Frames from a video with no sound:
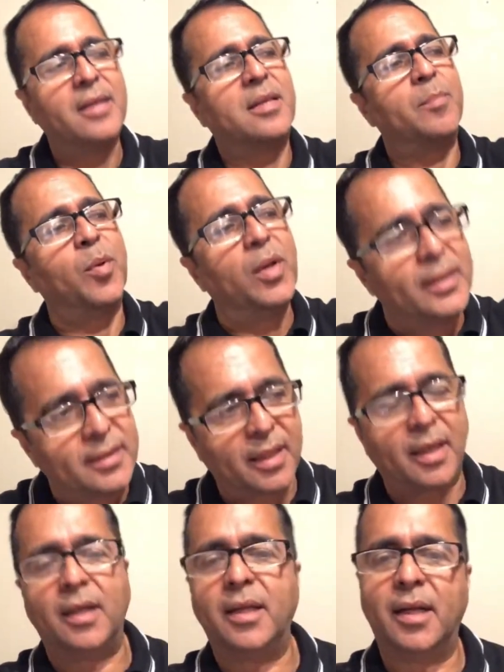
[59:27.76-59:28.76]
as the
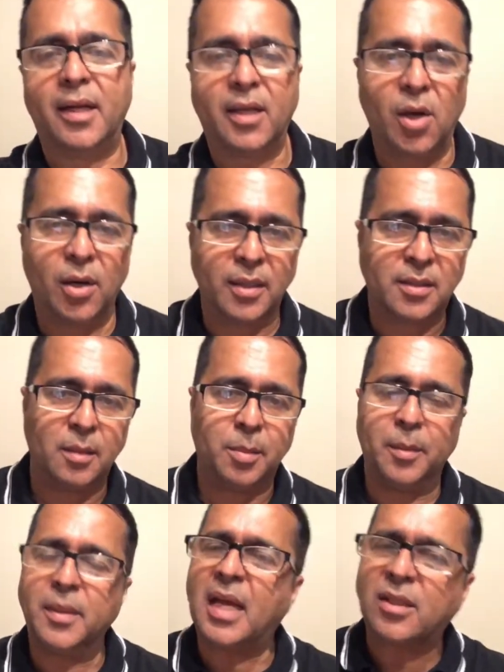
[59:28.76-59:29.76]
political leader of the Congress of
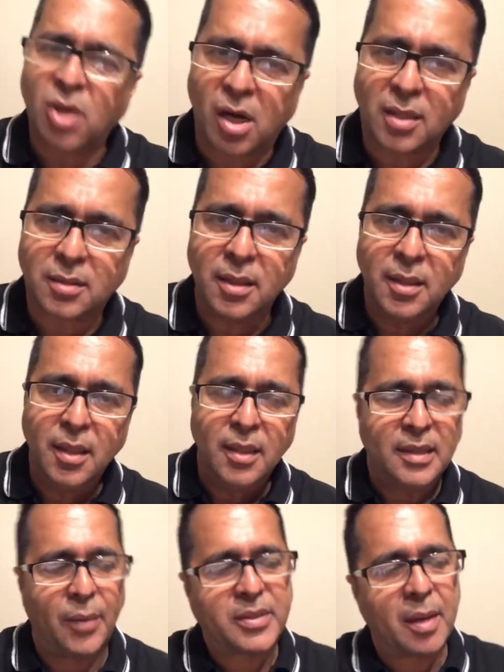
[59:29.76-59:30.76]
the People. Because I thought
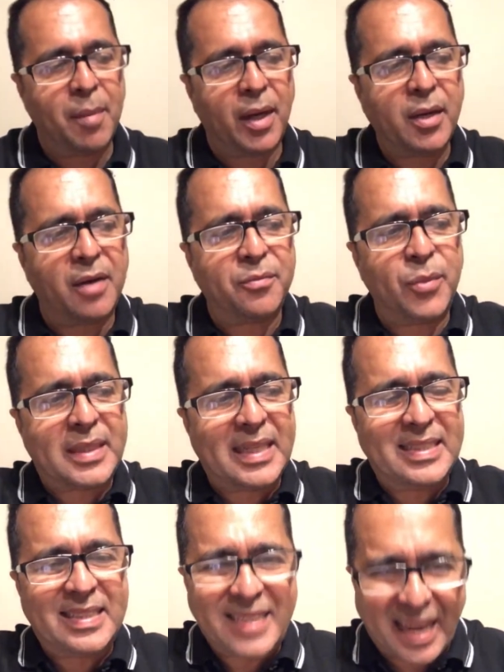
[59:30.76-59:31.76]
there was somebody up
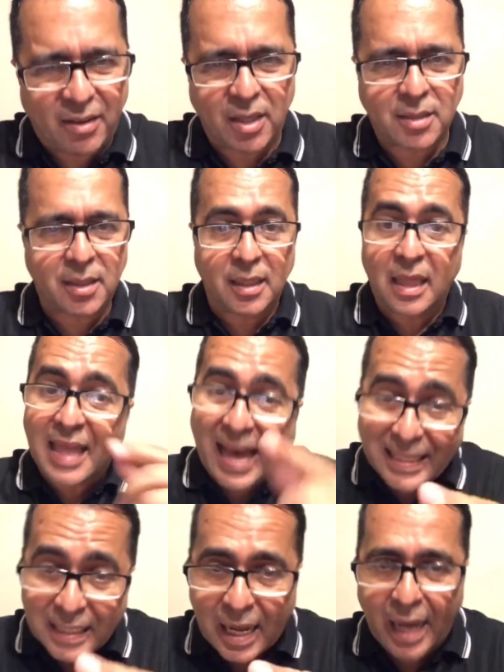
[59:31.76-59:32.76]
with integrity,
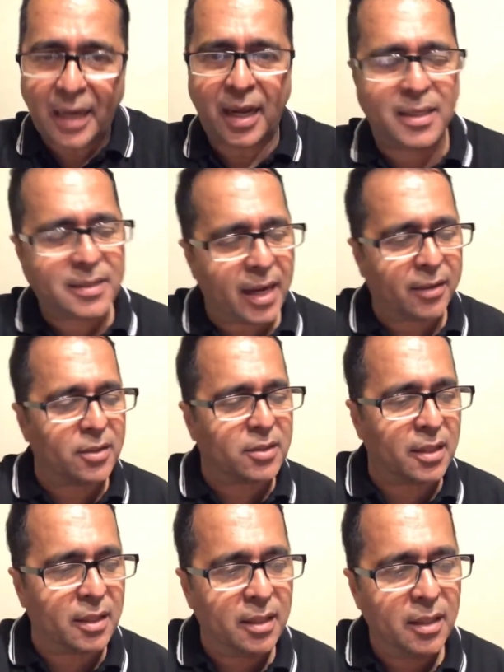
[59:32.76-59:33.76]
that kind of
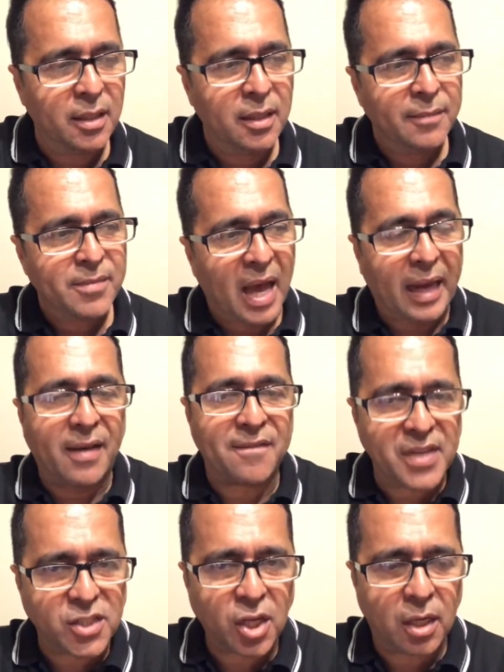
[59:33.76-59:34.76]
integrity, and
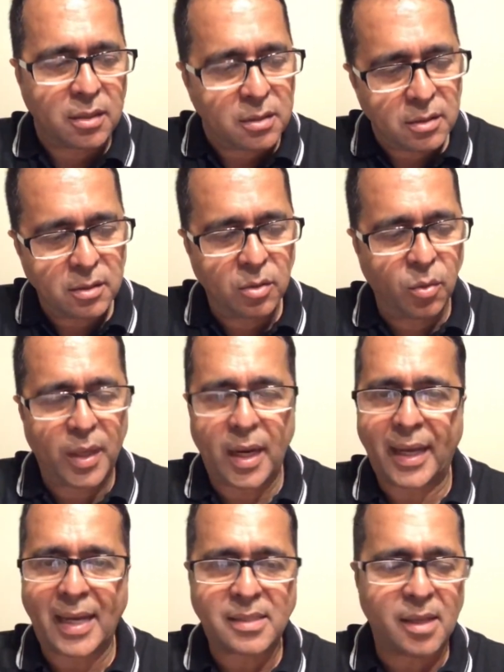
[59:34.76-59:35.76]
a vision,
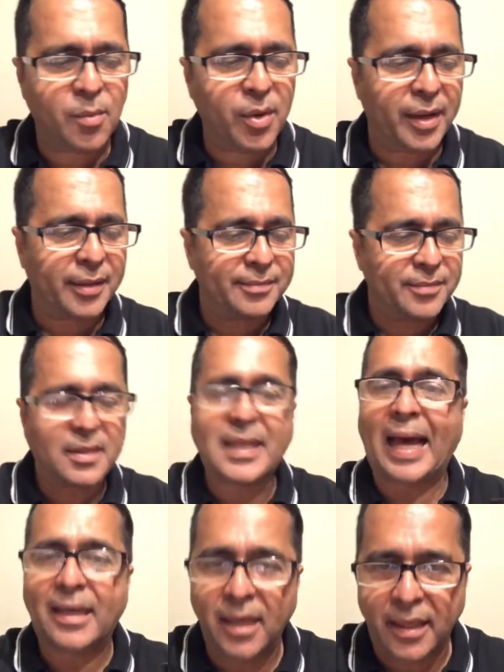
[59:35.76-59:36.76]
we'd get somewhere.
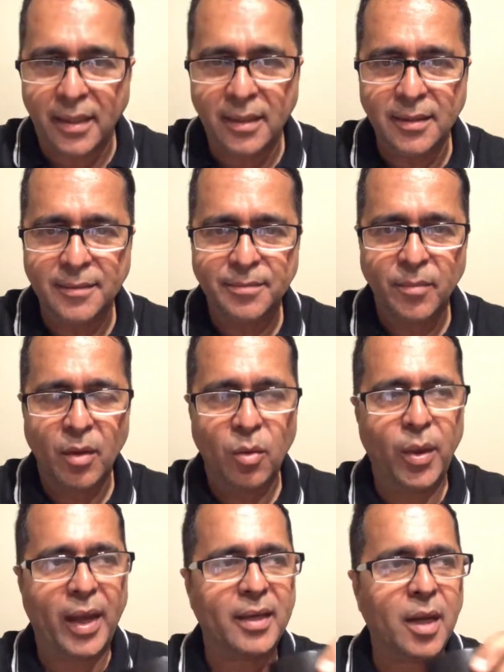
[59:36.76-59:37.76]
Sadly,
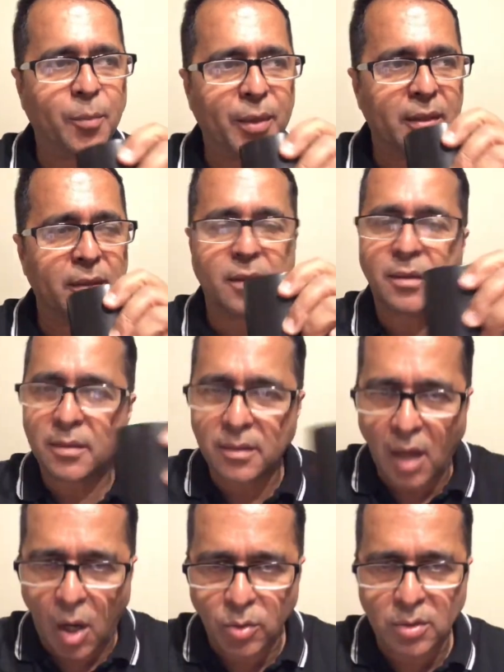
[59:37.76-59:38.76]
we end up
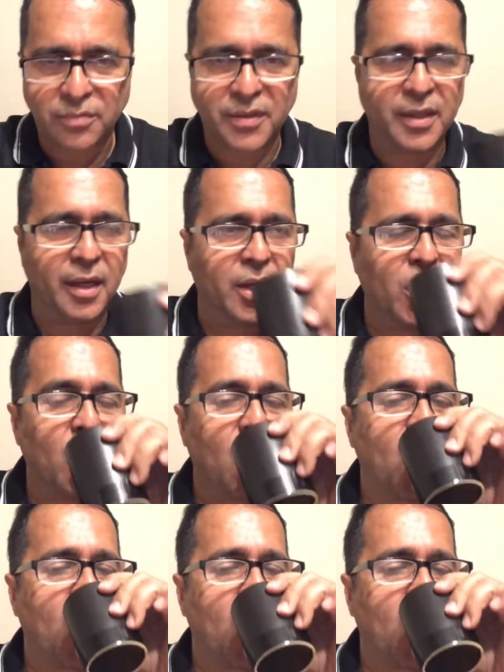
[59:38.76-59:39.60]
without Vernon.